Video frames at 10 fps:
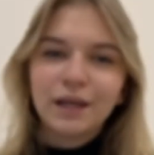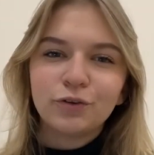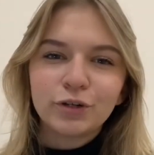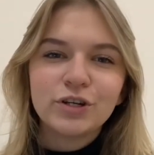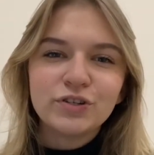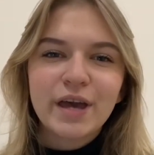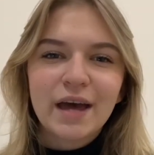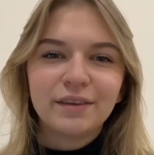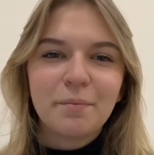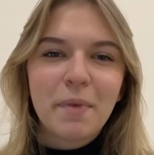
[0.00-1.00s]
In order to
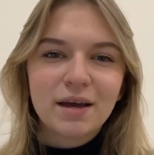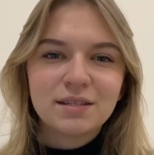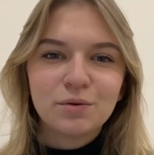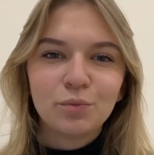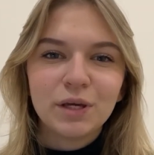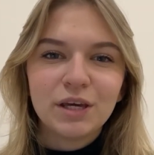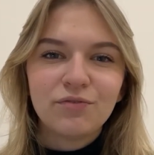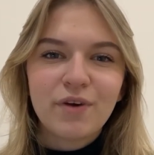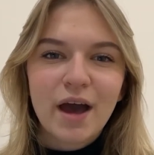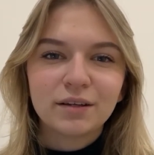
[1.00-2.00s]
get the maximum
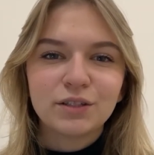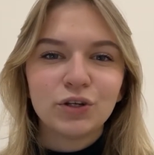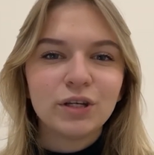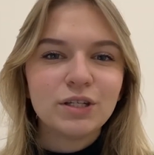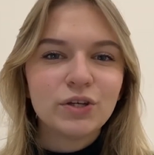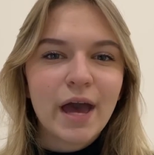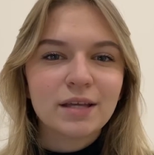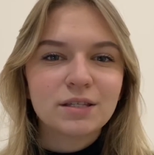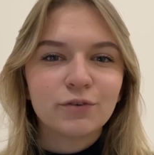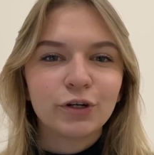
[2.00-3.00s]
effect, you need to
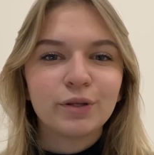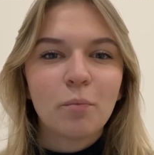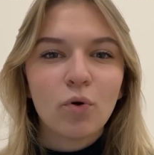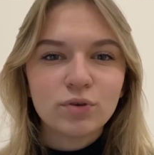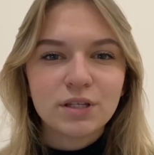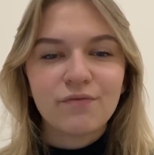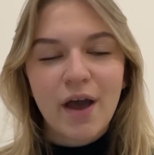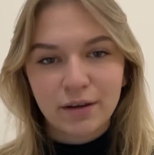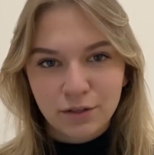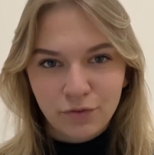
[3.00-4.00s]
answer the most
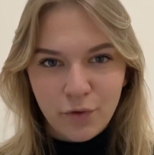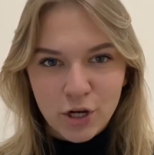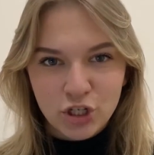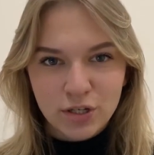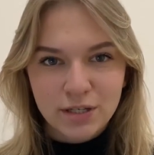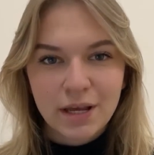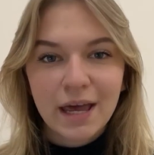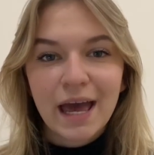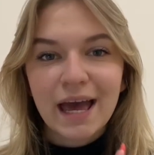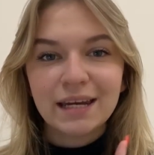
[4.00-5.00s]
effective questions,
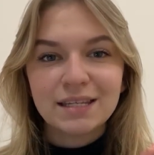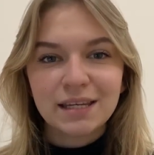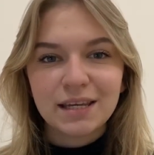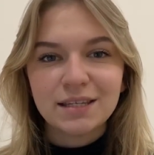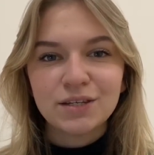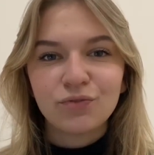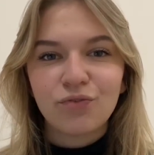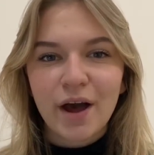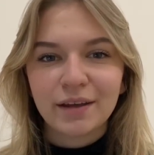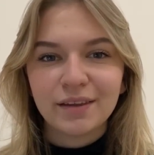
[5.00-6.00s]
and it's easy to
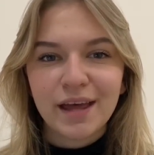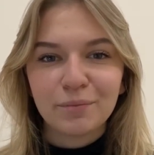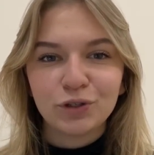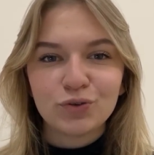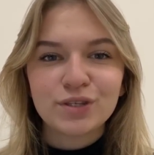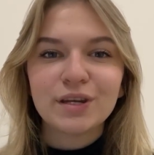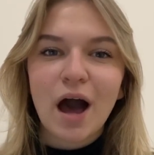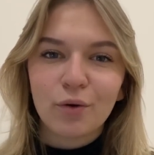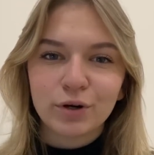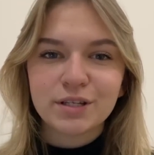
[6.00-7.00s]
find them
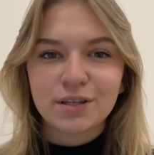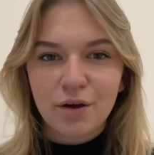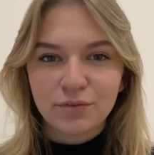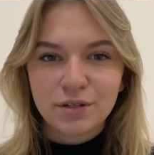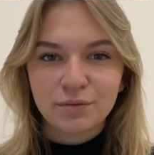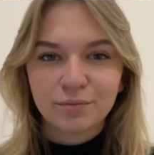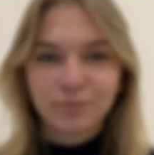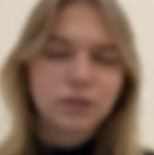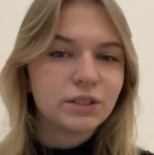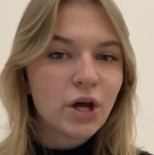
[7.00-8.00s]
using our soft.
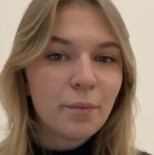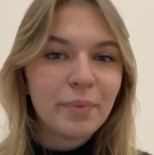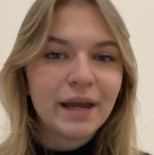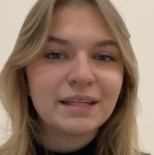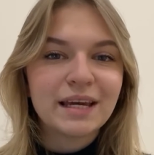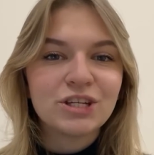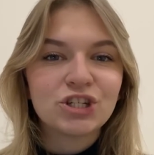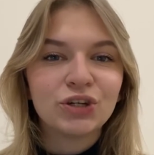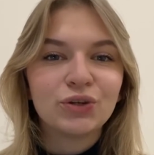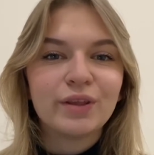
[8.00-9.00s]
Don't pay
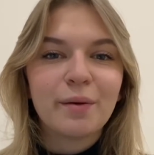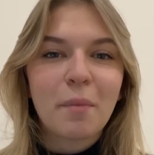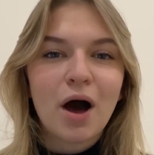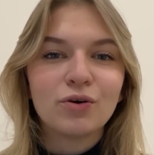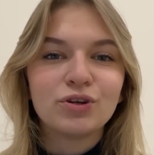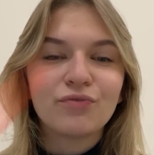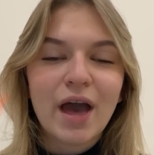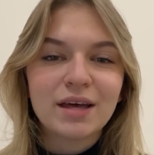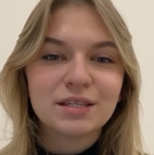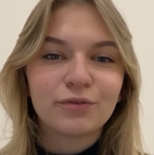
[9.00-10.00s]
attention to the amount of
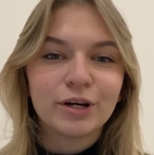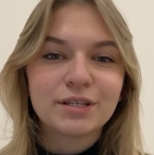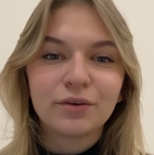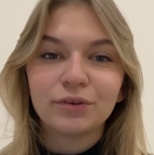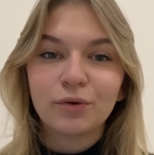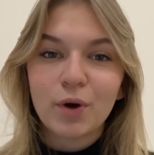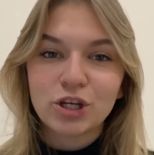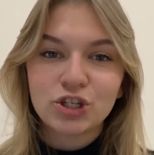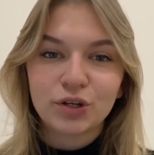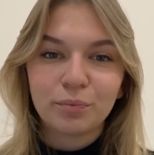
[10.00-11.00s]
answers on the
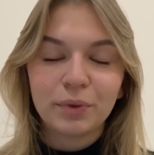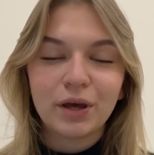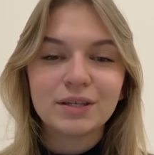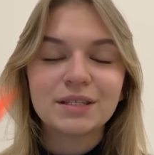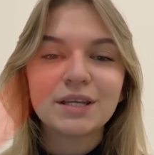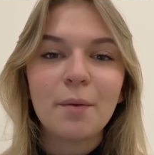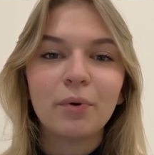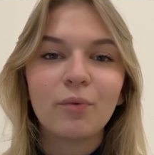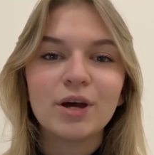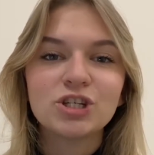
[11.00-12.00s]
question, because
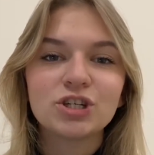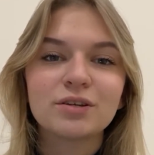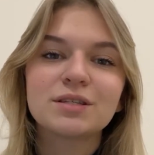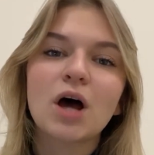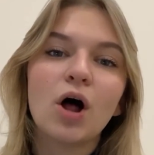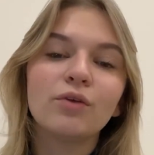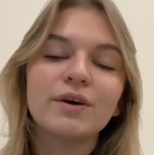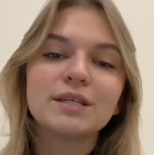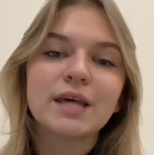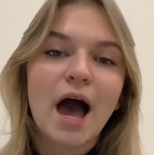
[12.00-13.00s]
top questions
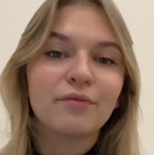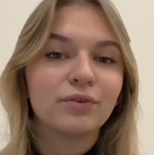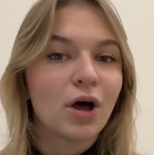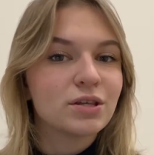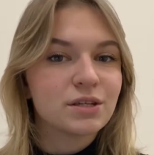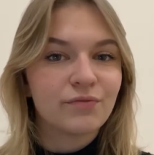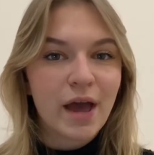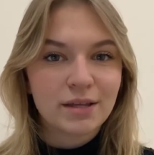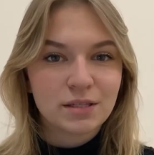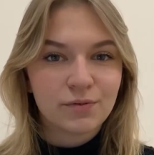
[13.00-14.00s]
always have lots of
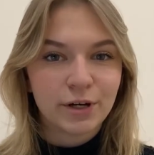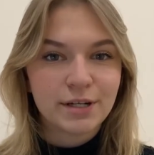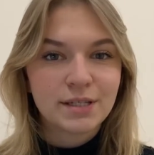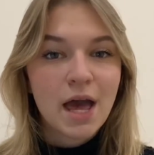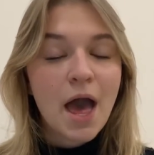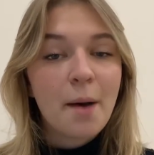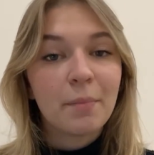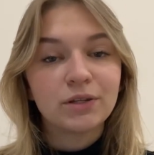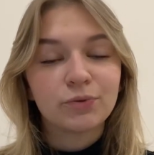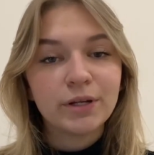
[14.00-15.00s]
answers.
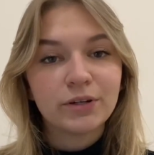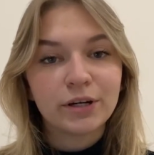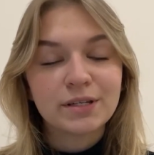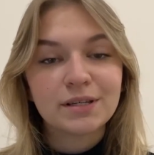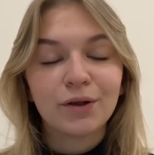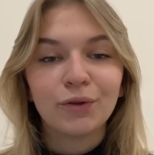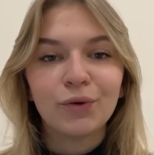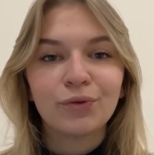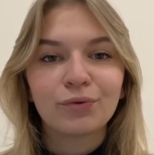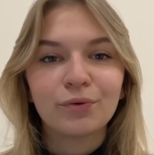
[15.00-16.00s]
But readers
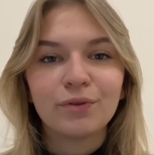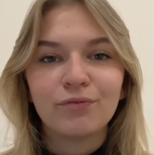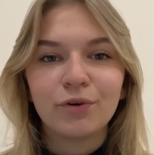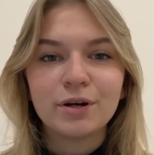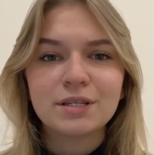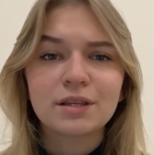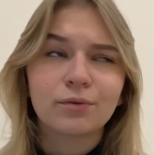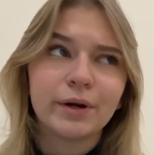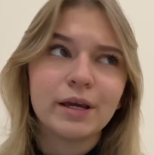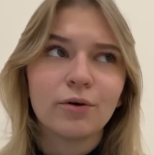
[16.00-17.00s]
look through the first
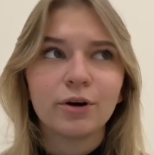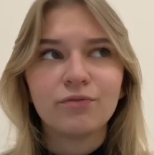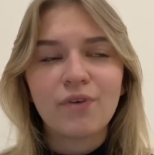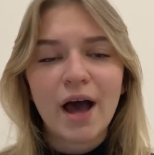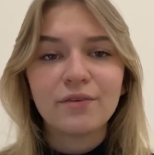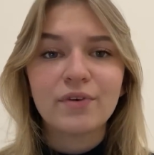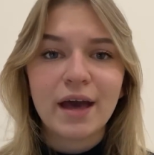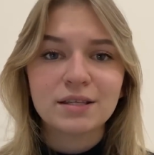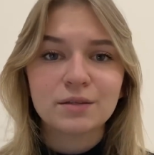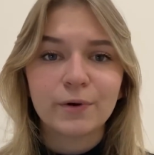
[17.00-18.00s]
3 or 5
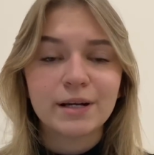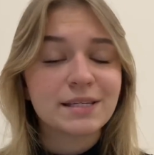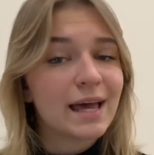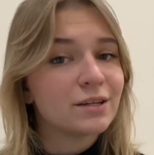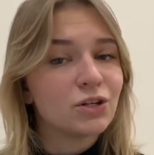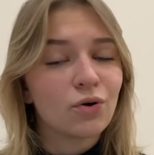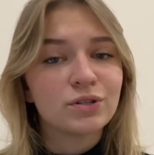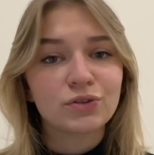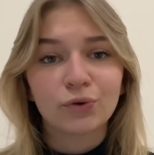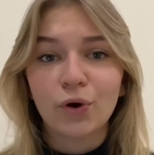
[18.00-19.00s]
answers and
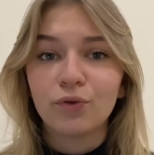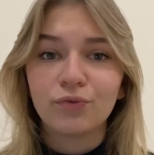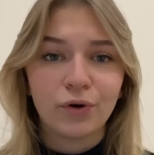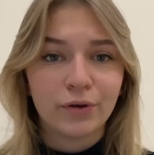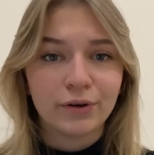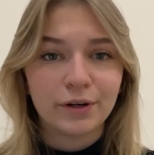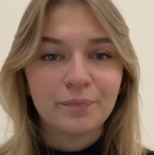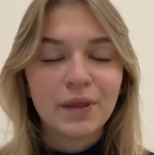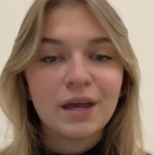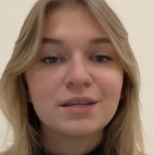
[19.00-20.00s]
don't scroll further.
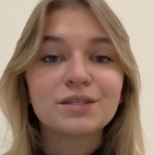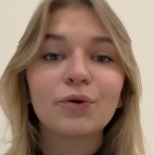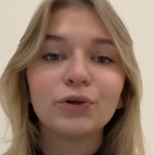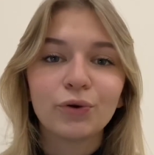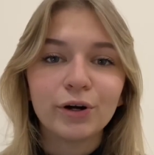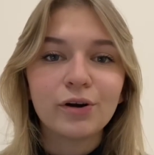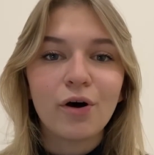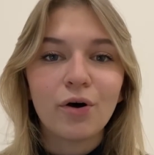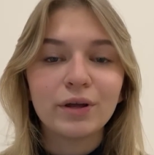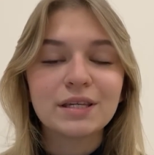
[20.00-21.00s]
So your
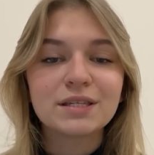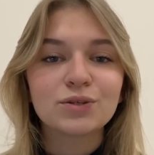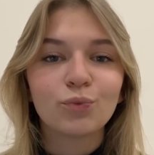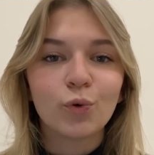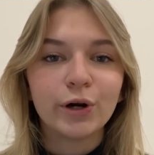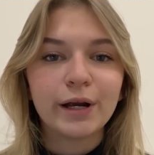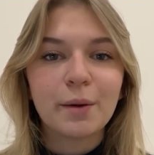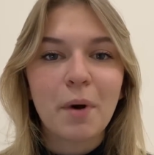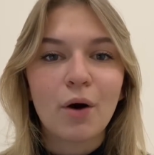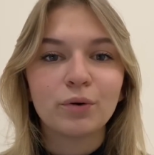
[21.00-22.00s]
goal is to worry
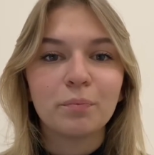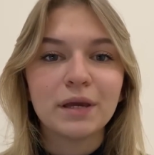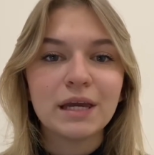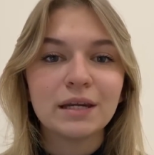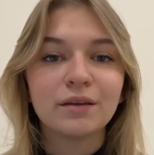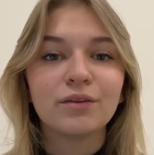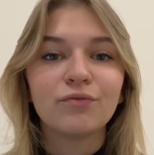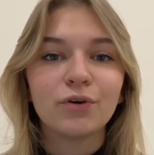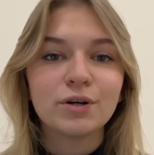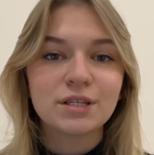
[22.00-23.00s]
about being in the
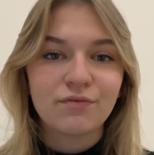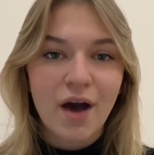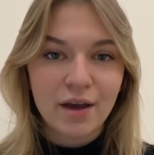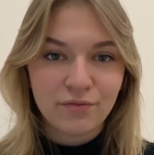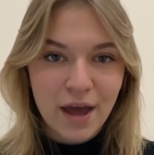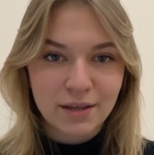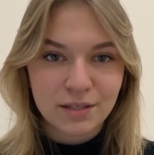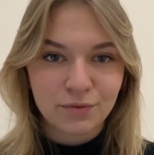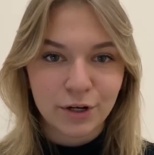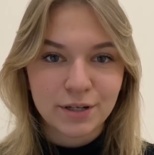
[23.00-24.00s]
first 5
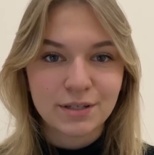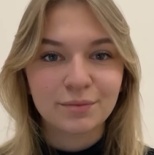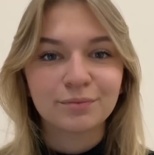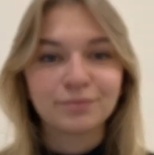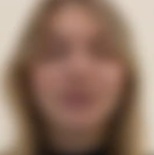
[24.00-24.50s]
answers.